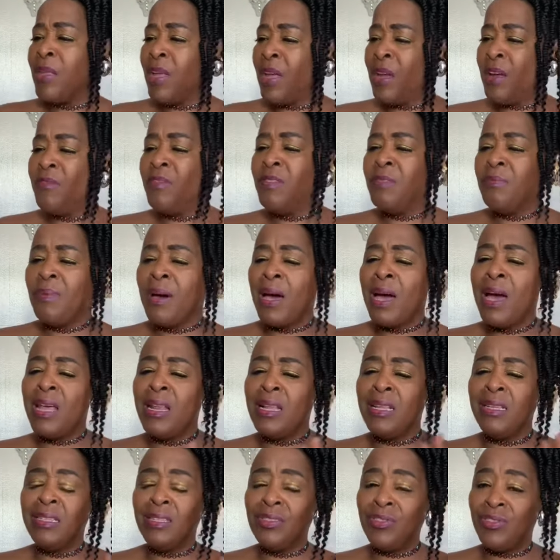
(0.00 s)
Everybody
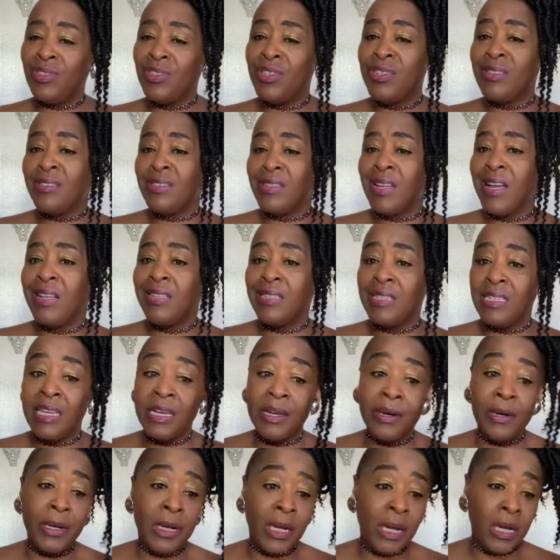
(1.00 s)
is just not
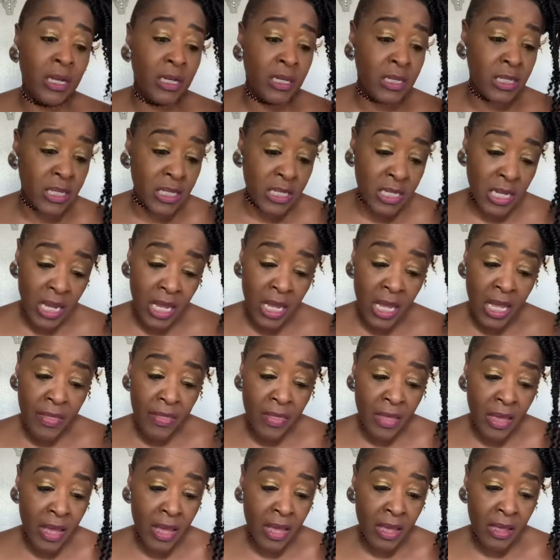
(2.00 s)
there, and I understand
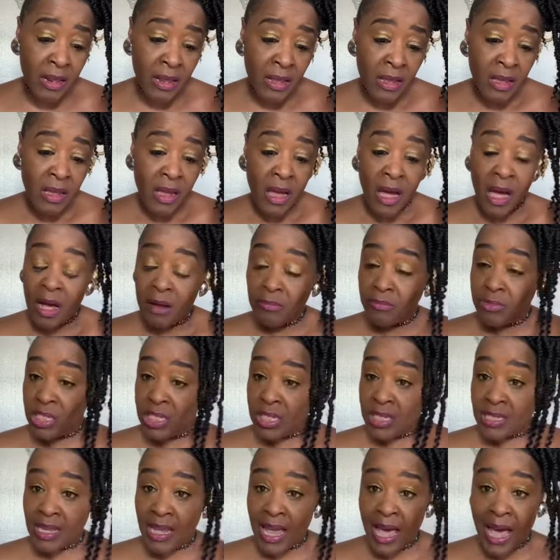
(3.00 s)
that.
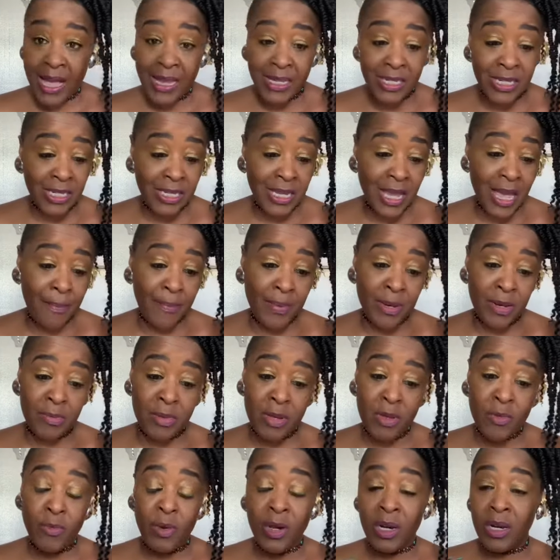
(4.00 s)
I just happen to
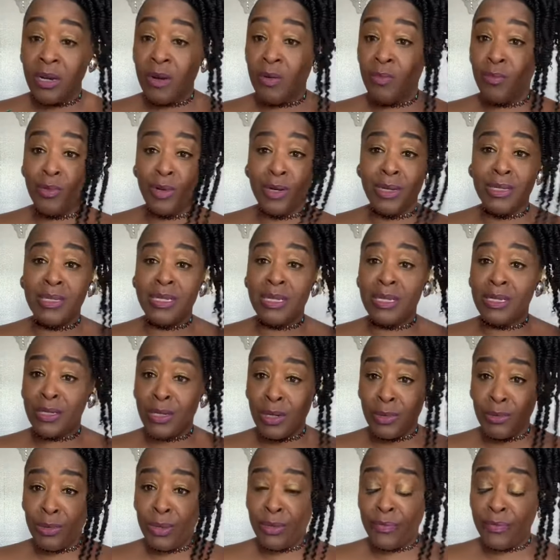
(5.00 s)
be one of the ones that
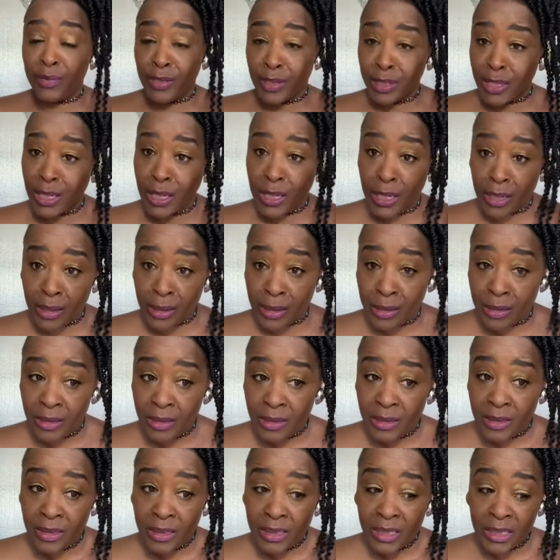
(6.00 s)
don't even care.
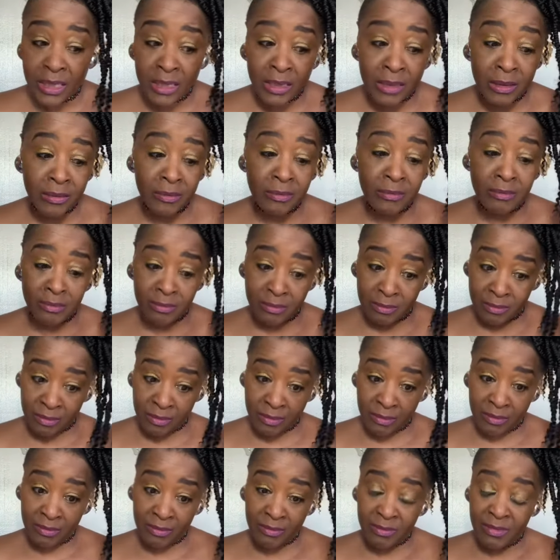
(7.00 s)
You know,
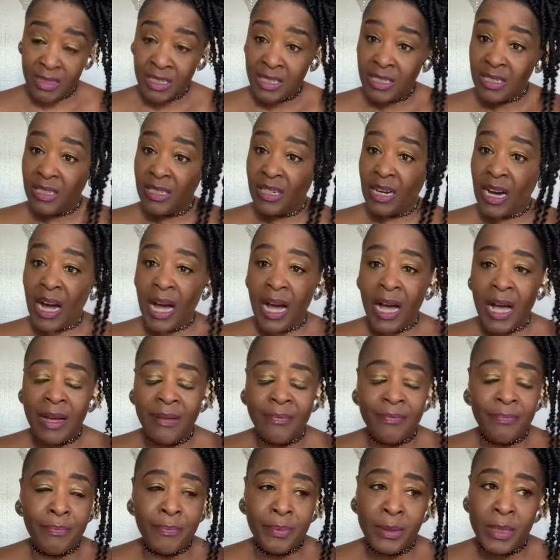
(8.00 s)

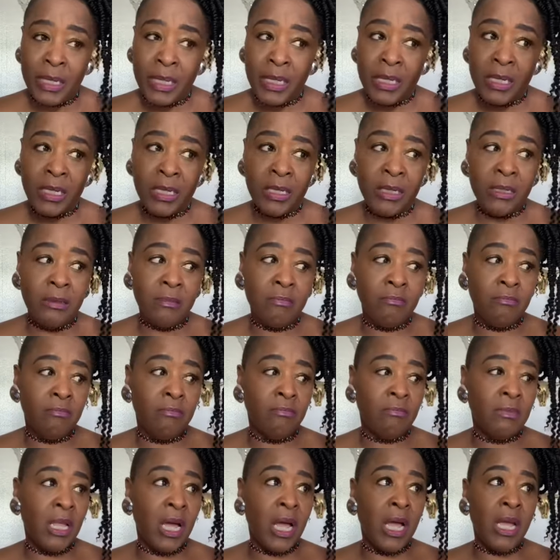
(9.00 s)
I've
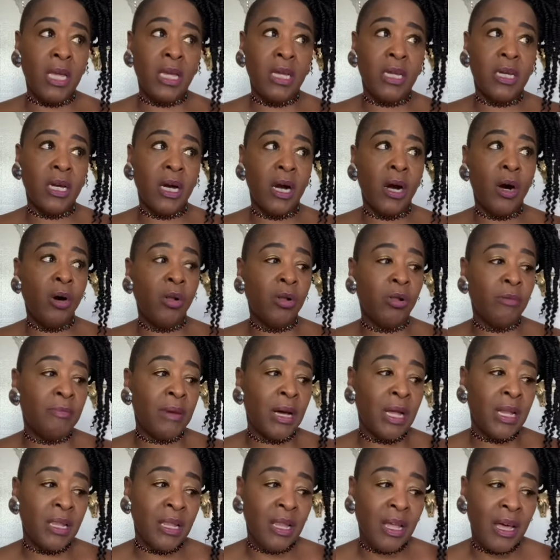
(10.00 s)
been like all of
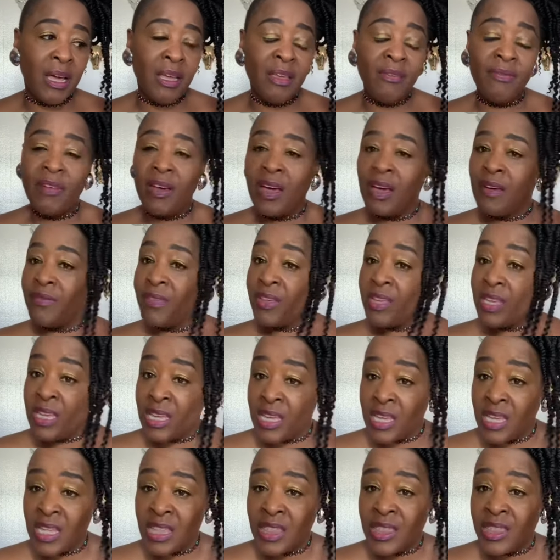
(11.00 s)
my life, I've
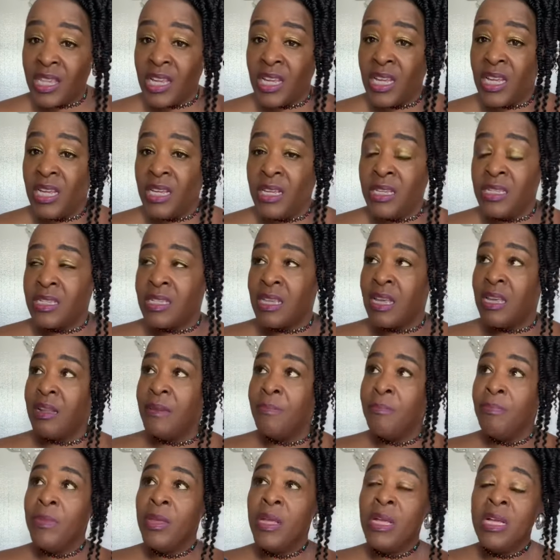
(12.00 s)
hid things and
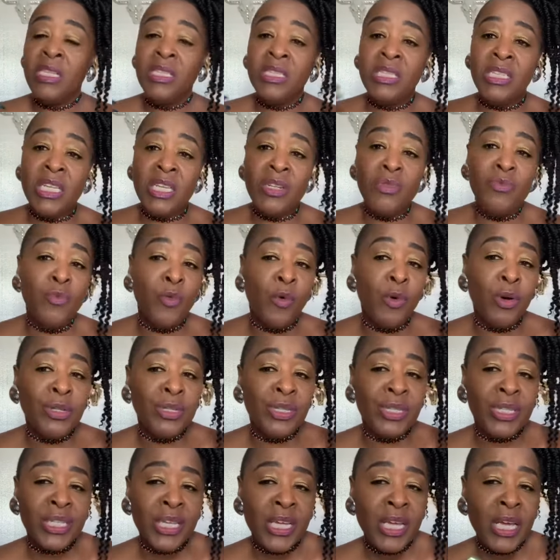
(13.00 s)
didn't want
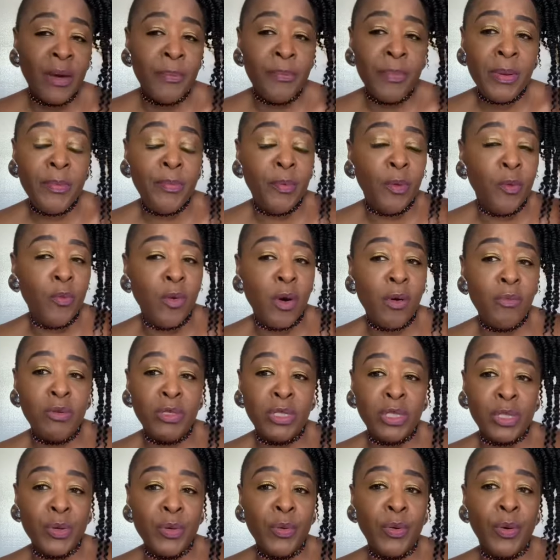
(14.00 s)
to tell people what
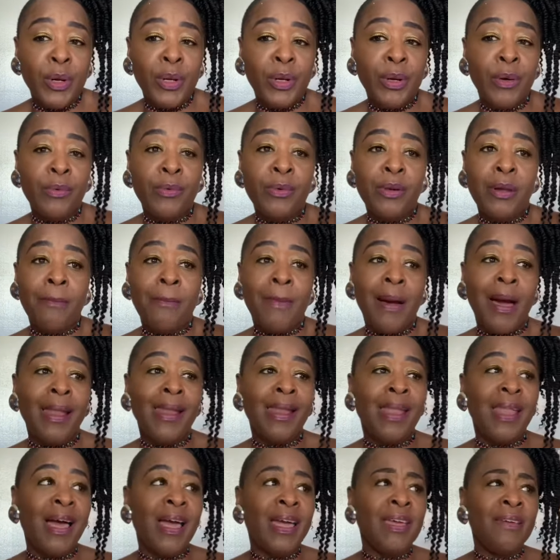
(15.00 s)
was going on in my
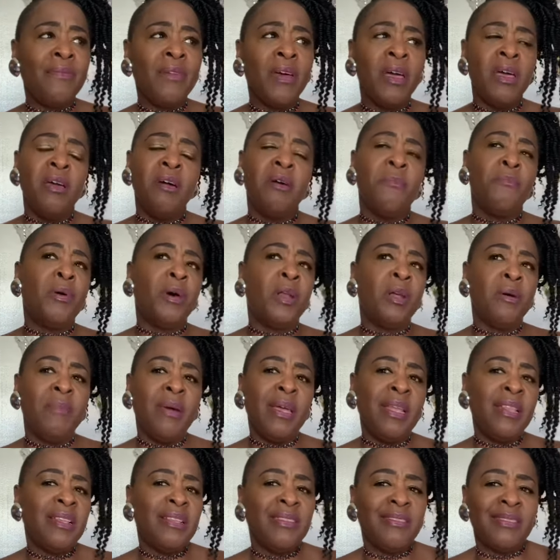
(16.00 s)
life. But I'm
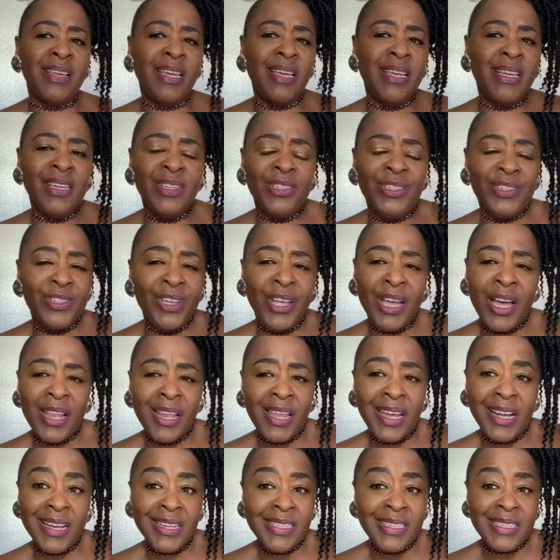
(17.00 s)
at this age now,
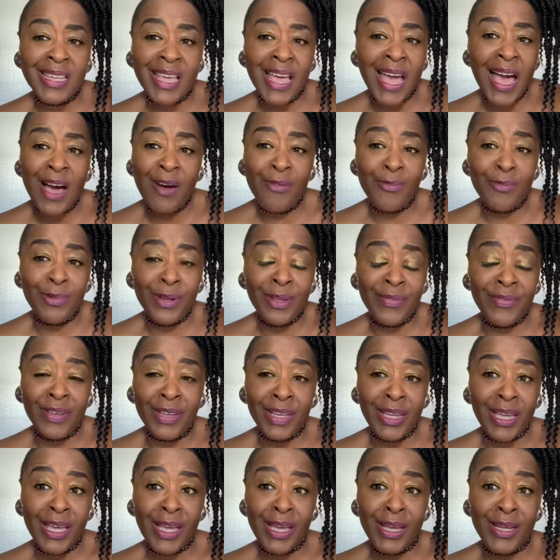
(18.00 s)
like I say, I don't even
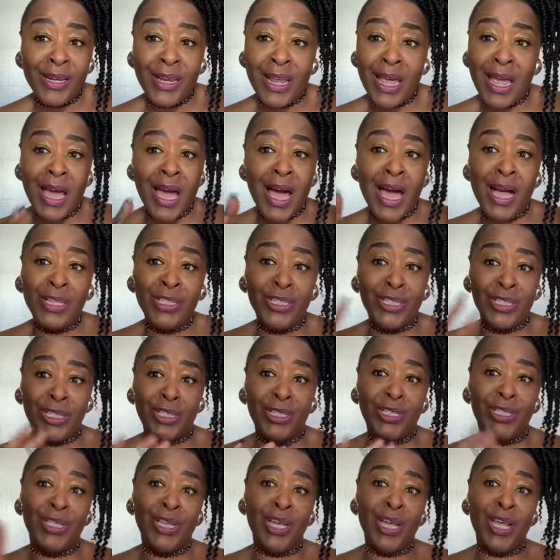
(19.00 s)
care now. I just
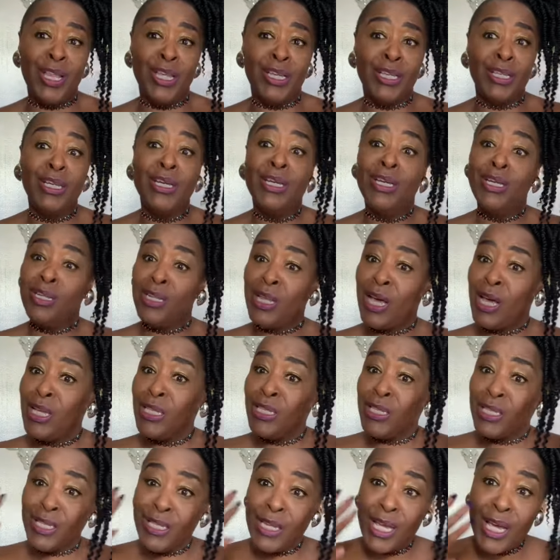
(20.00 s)
tell it.
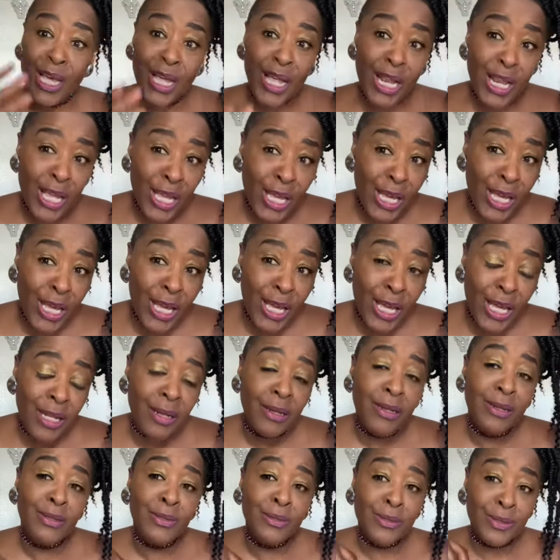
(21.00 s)
Like, tell
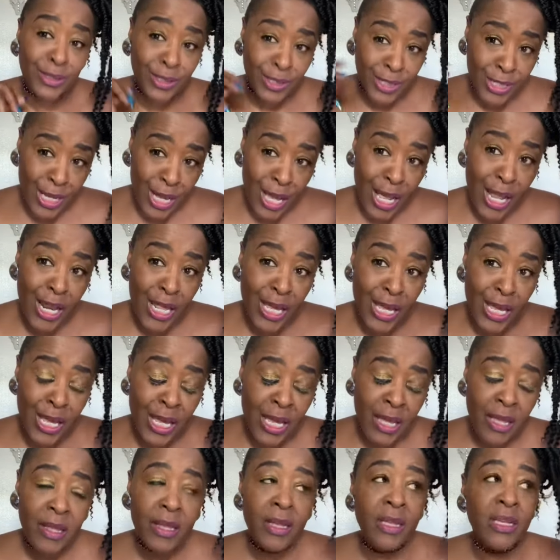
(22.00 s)

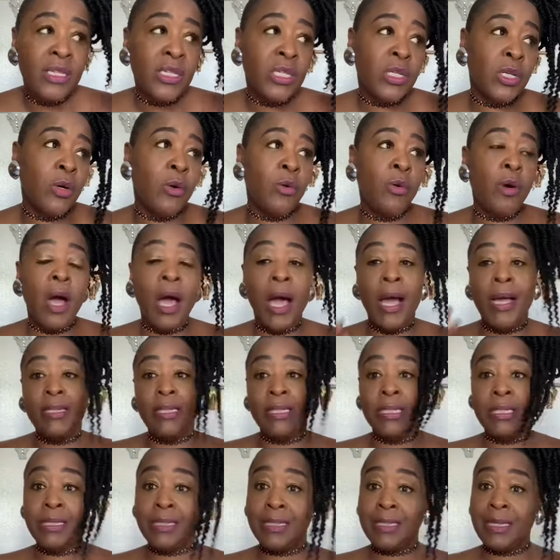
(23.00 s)
it. So I
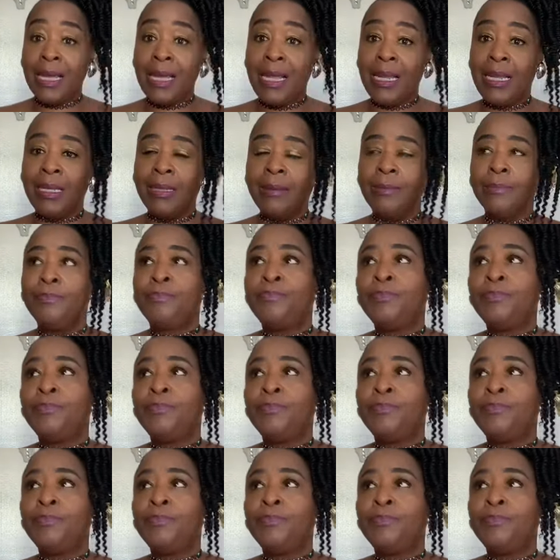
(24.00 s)
just tell it.